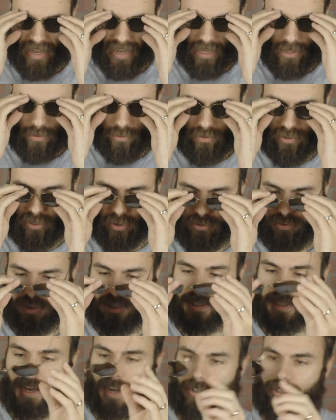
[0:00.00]
and through the nose
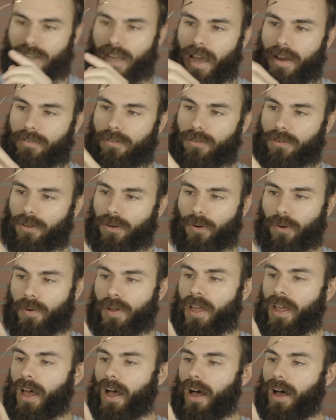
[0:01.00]
rest they actually have a
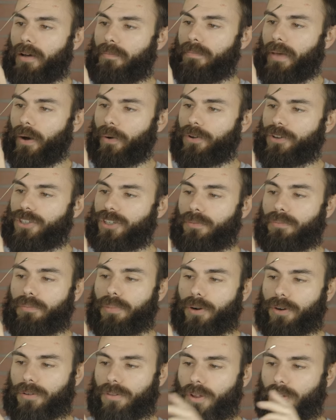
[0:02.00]
little uh, Maui Jim
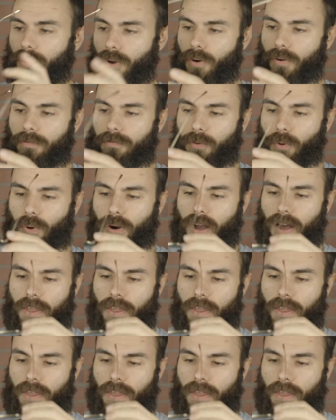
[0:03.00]
Bird logo for